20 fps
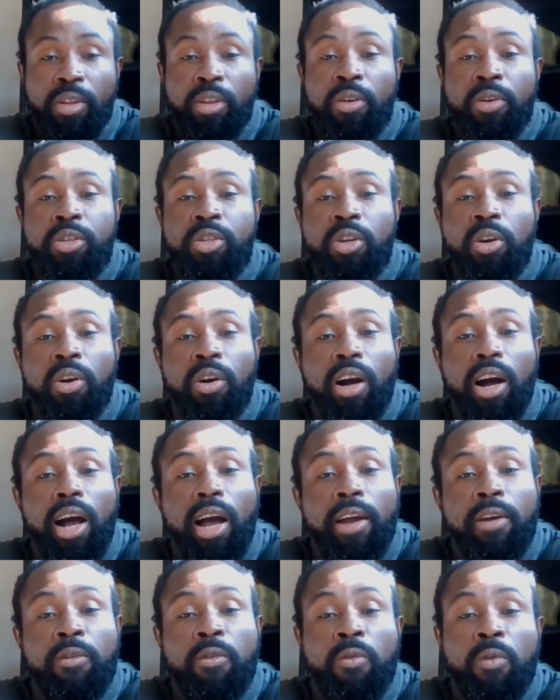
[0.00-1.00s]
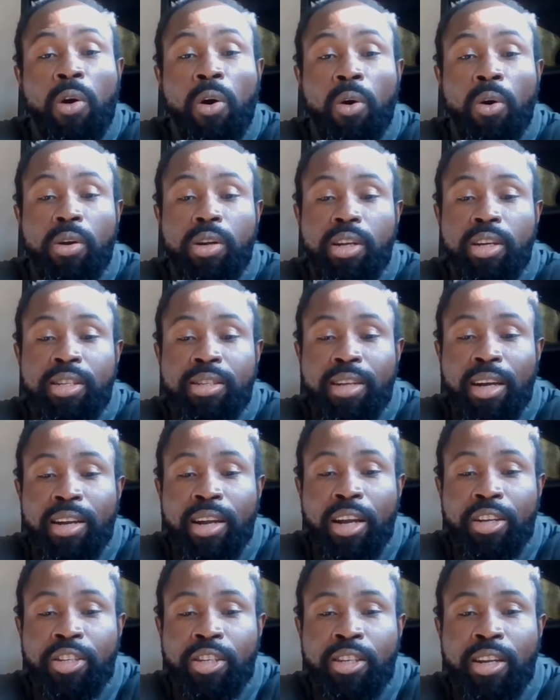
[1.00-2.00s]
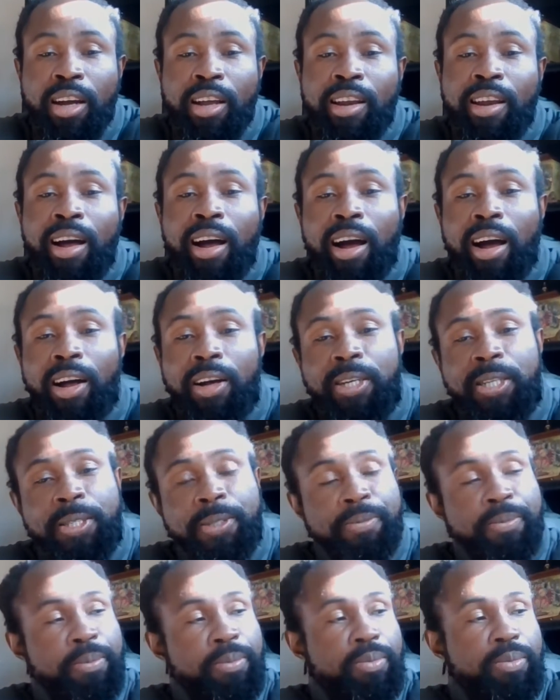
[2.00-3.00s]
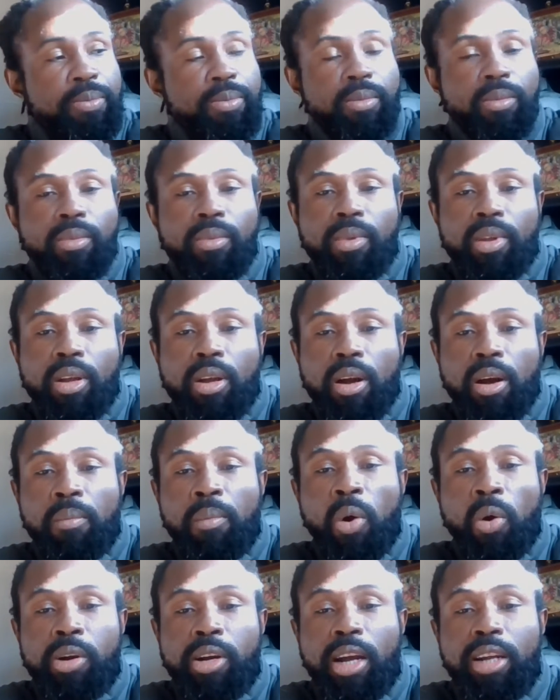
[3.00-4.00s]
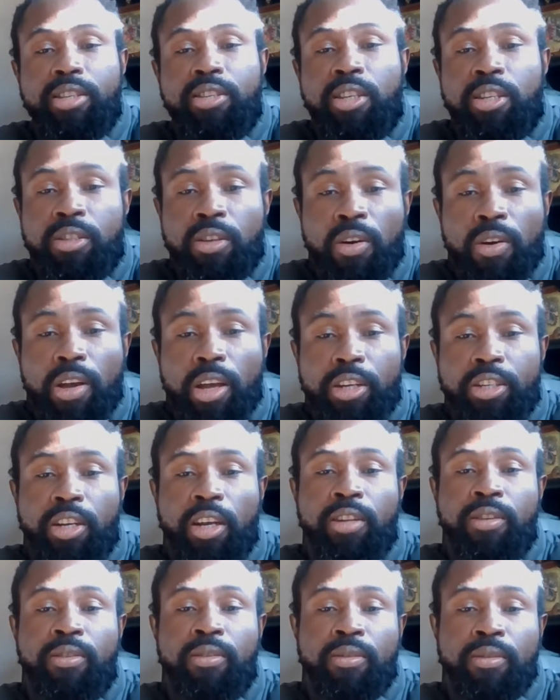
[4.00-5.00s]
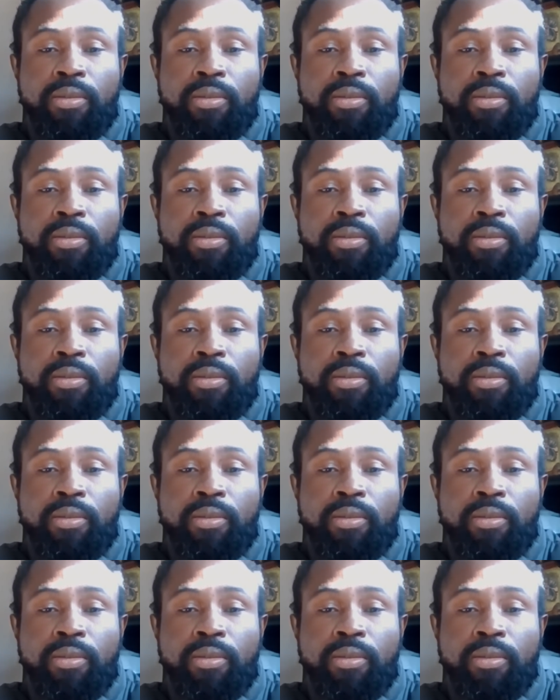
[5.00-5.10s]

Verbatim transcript: now, so I wrote international law about that situation,